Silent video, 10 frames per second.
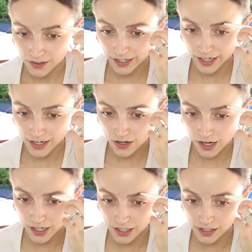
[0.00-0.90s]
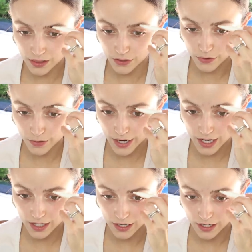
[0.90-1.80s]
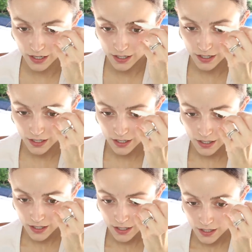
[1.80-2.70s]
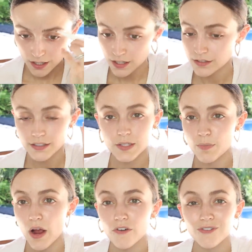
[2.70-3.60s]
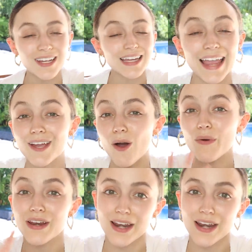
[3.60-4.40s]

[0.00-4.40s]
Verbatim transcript: okay, caught in the rain, this Brow Flick ain't going